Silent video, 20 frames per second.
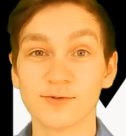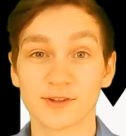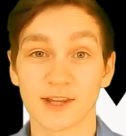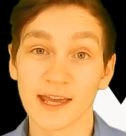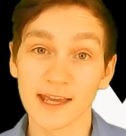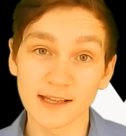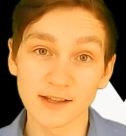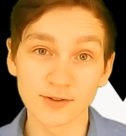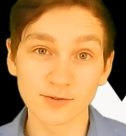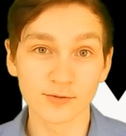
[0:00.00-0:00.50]
do.
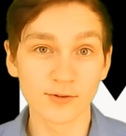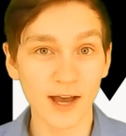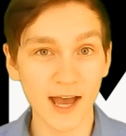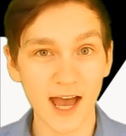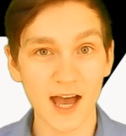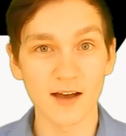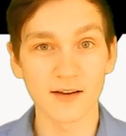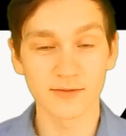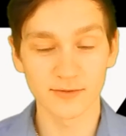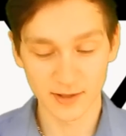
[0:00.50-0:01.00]
They do
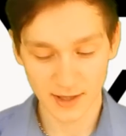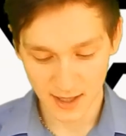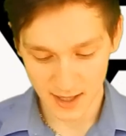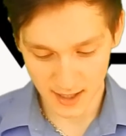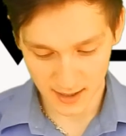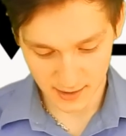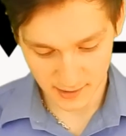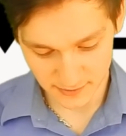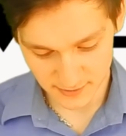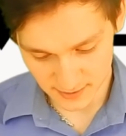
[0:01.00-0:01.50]
have
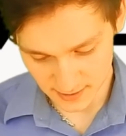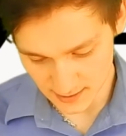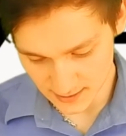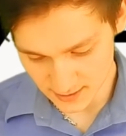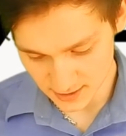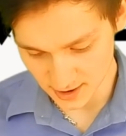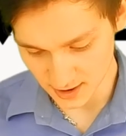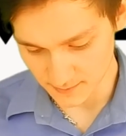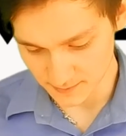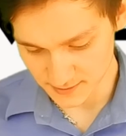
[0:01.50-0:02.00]

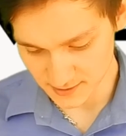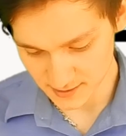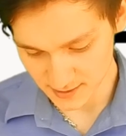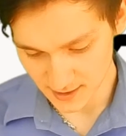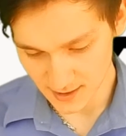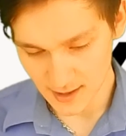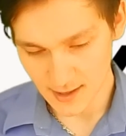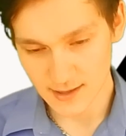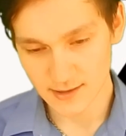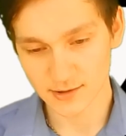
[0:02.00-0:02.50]
NFC chips.
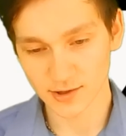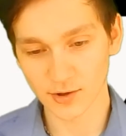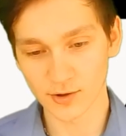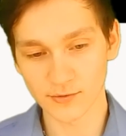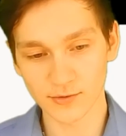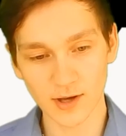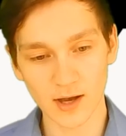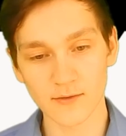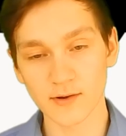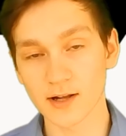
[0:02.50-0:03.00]
So
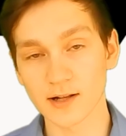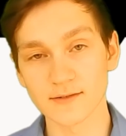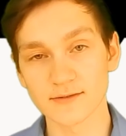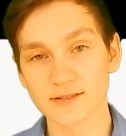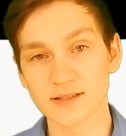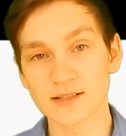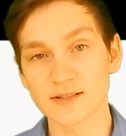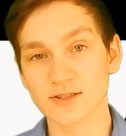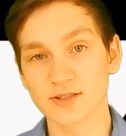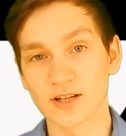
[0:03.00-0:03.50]
if you have an
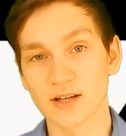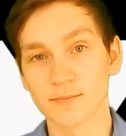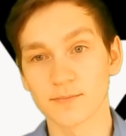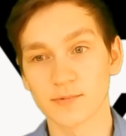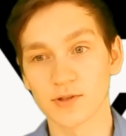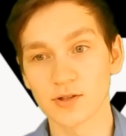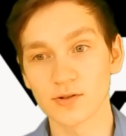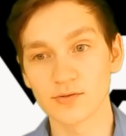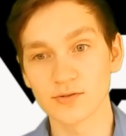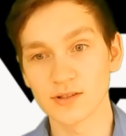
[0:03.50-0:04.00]
NFC
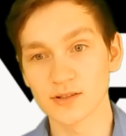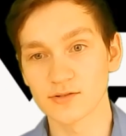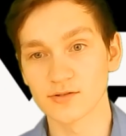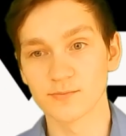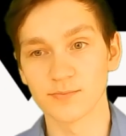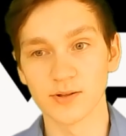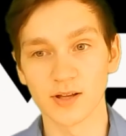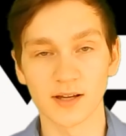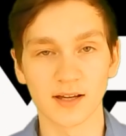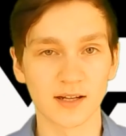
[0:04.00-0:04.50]
chip, you don't need
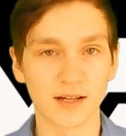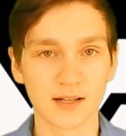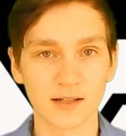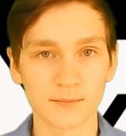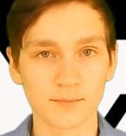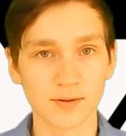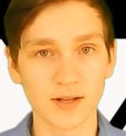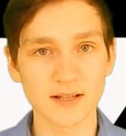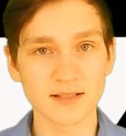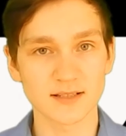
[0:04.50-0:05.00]
to plug it
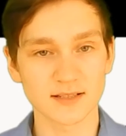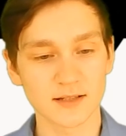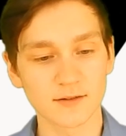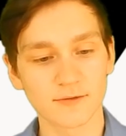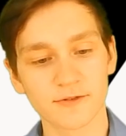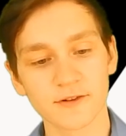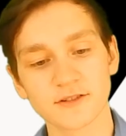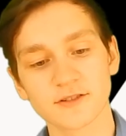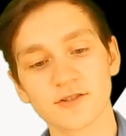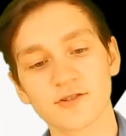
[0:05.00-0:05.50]
in. Plus,
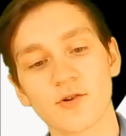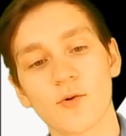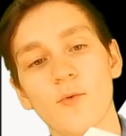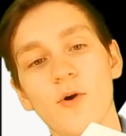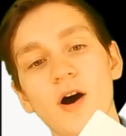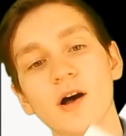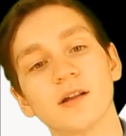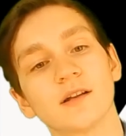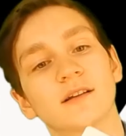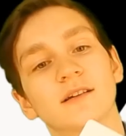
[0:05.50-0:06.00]
it fits in your
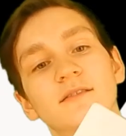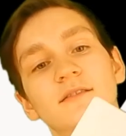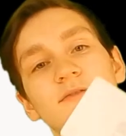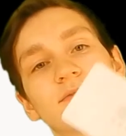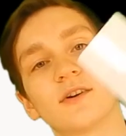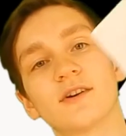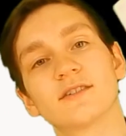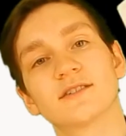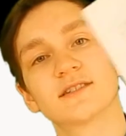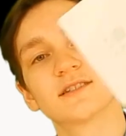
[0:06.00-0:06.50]
wallet
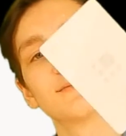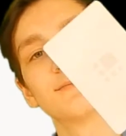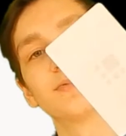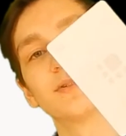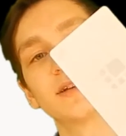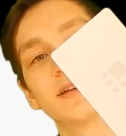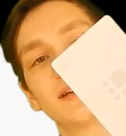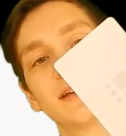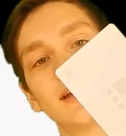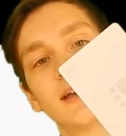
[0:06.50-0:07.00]
very
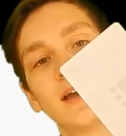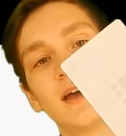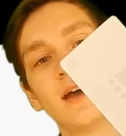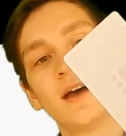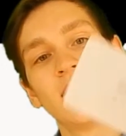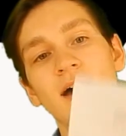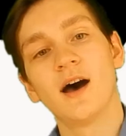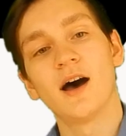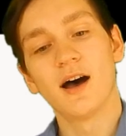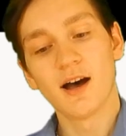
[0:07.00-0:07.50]
simply.
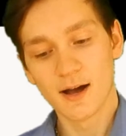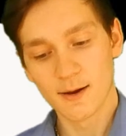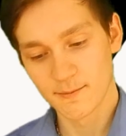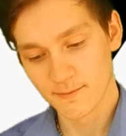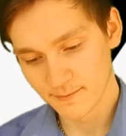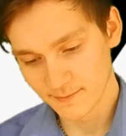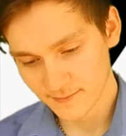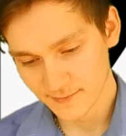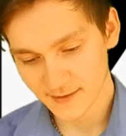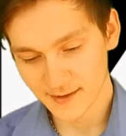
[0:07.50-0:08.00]

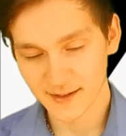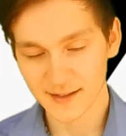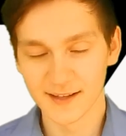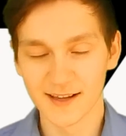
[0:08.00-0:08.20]
Um,